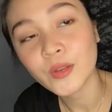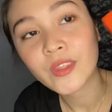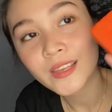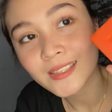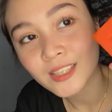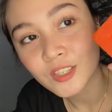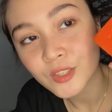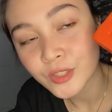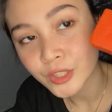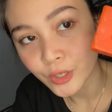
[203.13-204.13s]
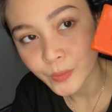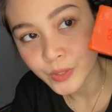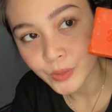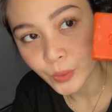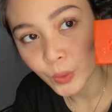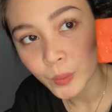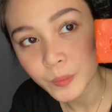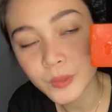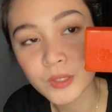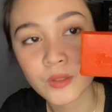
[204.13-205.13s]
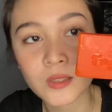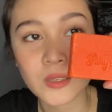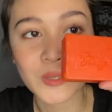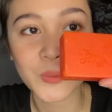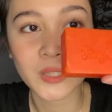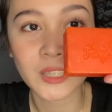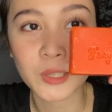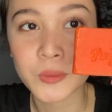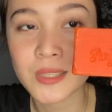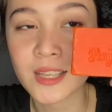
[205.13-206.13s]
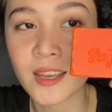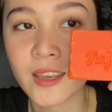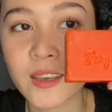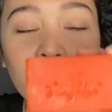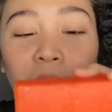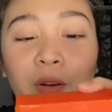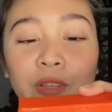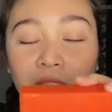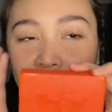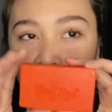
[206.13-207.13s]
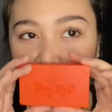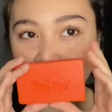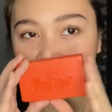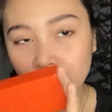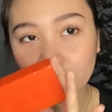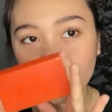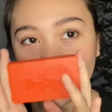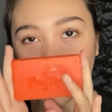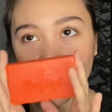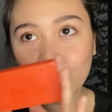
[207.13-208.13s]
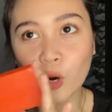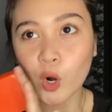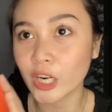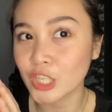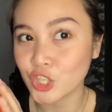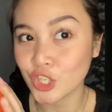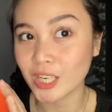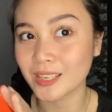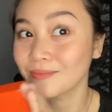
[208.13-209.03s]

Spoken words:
This is their Derma soap. So this is what it looks like. Ang bango niya guys, very orangey.